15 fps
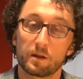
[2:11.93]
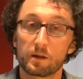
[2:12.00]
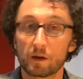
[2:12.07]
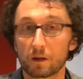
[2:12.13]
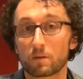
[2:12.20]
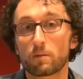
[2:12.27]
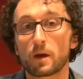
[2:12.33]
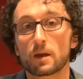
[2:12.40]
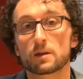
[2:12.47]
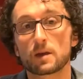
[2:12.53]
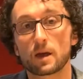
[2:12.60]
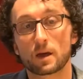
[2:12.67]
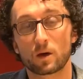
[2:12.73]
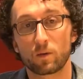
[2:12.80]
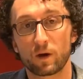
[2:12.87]
The other main
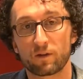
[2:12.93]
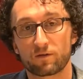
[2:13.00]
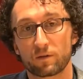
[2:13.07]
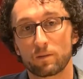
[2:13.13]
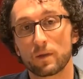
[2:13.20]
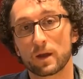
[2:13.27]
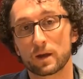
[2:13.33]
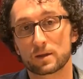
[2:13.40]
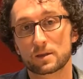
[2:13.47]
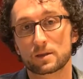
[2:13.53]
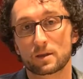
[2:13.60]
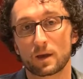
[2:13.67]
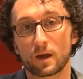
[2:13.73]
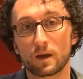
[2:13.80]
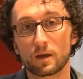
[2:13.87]
takeaway from
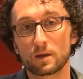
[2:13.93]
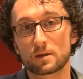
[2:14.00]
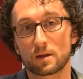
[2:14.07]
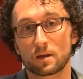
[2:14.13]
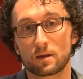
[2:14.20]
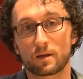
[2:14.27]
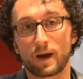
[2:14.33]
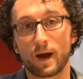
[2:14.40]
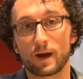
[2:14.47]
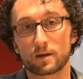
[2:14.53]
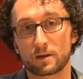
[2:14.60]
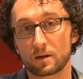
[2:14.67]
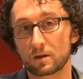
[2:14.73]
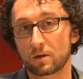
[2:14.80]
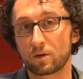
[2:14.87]
this is
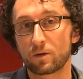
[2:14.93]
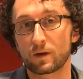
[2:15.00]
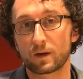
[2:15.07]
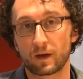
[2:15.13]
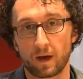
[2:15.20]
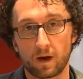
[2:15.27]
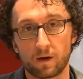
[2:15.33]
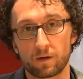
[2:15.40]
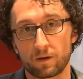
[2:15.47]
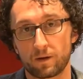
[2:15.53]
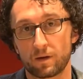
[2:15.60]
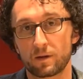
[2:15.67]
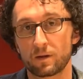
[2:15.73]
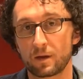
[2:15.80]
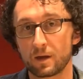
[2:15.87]
that including
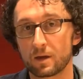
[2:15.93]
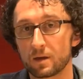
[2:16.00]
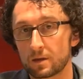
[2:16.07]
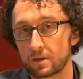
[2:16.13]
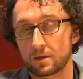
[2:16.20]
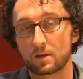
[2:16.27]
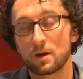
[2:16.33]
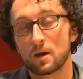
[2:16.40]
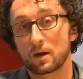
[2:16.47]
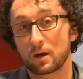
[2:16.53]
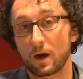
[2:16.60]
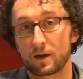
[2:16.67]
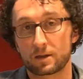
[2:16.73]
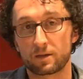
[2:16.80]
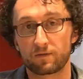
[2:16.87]
health in these
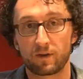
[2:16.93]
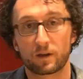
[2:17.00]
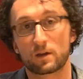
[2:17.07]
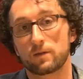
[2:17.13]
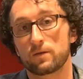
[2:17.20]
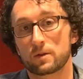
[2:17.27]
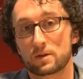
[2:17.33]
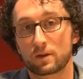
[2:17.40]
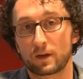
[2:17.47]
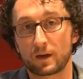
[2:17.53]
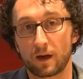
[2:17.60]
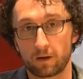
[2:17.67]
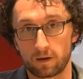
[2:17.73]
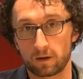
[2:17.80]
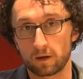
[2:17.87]
cost-effectiveness
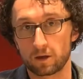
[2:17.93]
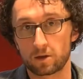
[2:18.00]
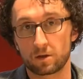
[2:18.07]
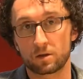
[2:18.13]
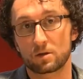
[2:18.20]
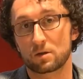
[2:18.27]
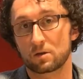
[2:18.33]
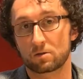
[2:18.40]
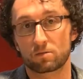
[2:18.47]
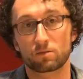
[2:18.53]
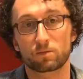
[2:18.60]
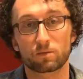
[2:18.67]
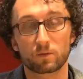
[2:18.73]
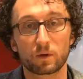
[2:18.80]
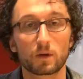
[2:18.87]
calculations is
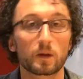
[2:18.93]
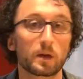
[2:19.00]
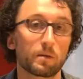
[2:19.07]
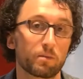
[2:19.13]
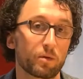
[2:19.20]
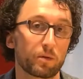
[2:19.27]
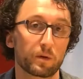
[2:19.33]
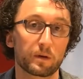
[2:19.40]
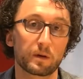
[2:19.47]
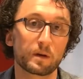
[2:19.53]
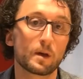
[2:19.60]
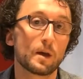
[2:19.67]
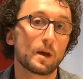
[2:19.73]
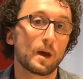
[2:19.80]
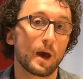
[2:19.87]
really important.
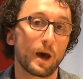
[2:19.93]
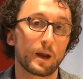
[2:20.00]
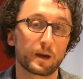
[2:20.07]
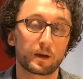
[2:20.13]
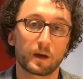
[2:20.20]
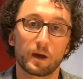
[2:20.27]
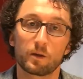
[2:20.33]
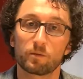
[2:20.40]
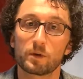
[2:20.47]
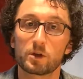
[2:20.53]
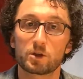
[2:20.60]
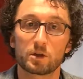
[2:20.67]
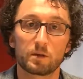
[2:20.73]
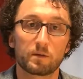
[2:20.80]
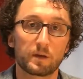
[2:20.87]
And again, we
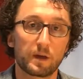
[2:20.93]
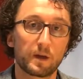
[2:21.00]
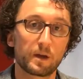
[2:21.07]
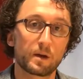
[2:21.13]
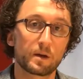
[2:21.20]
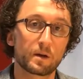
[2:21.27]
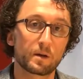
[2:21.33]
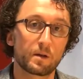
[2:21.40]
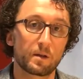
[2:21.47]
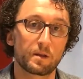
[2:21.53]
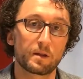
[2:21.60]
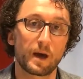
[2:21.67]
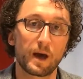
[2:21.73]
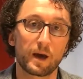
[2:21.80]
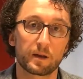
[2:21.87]
showed here
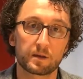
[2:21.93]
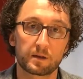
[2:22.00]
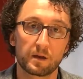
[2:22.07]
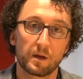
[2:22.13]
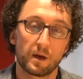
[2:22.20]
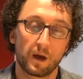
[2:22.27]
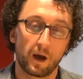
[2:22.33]
that